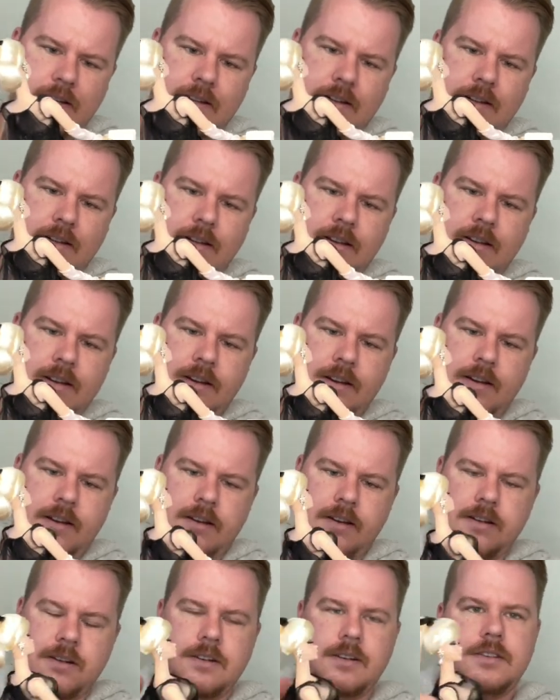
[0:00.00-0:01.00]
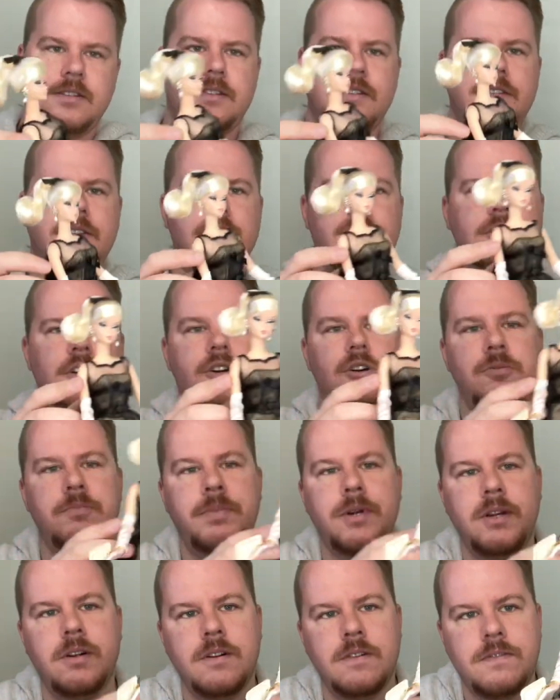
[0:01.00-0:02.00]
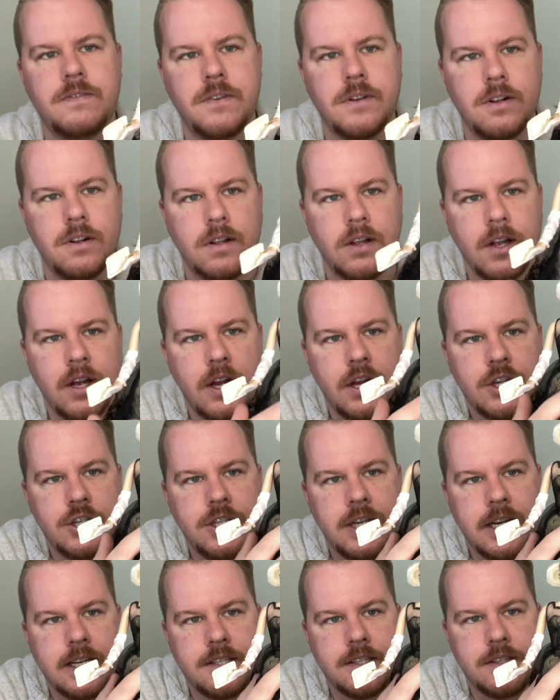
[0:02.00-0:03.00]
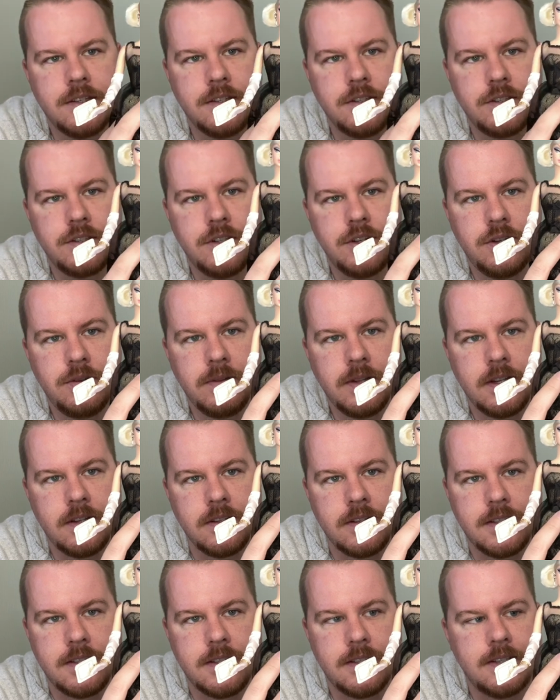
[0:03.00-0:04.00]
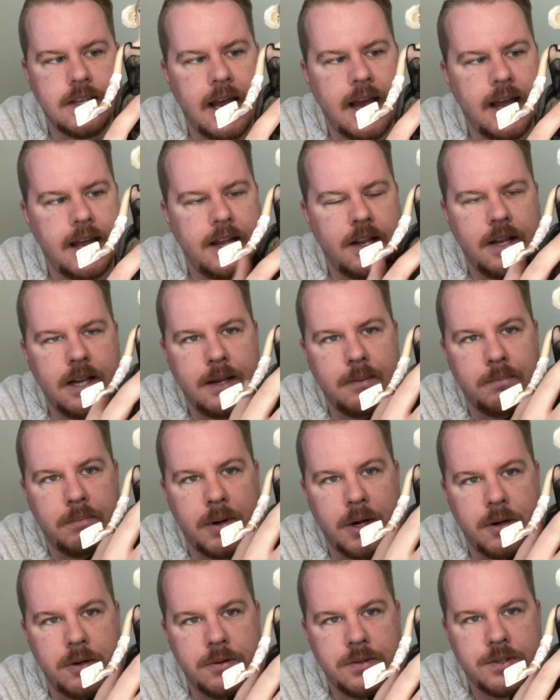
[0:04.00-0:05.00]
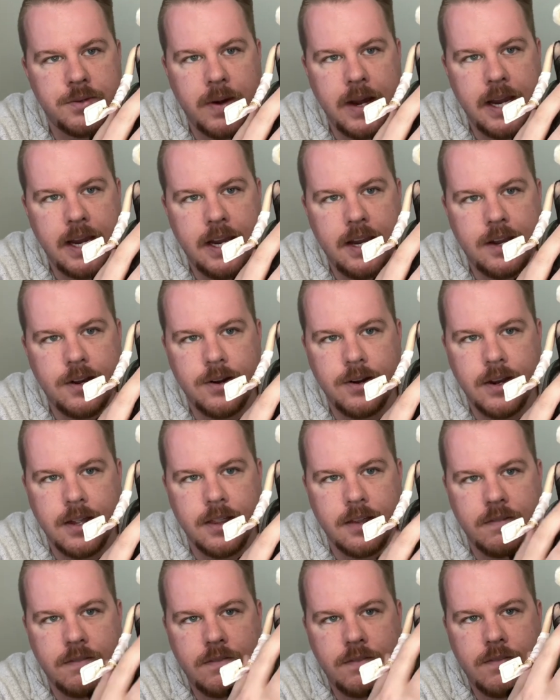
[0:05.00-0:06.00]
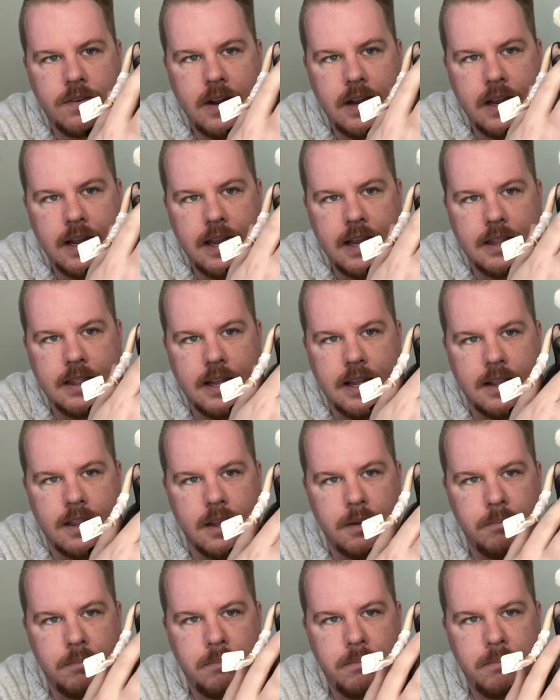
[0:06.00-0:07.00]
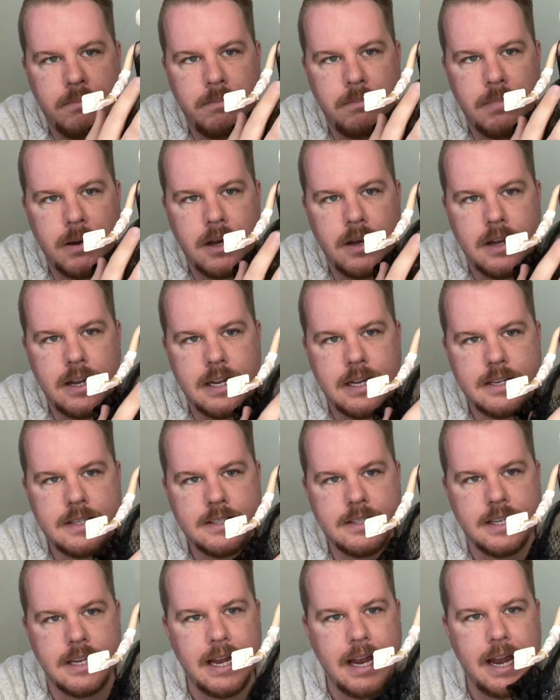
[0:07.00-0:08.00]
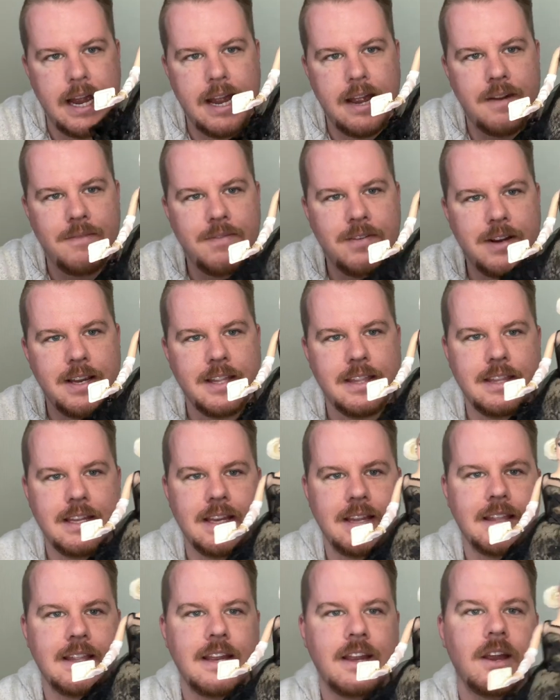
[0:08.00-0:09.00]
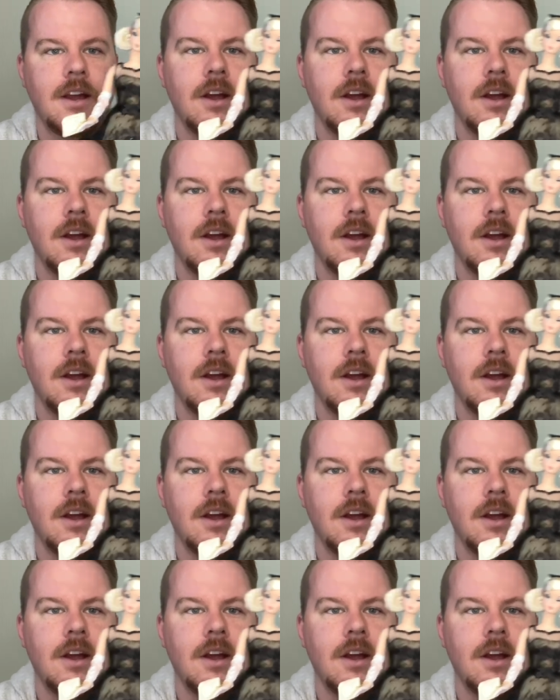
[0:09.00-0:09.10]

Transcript: oh, so beautiful. She has two little satiny bows right here in the front, and then the bodice and everything. Like,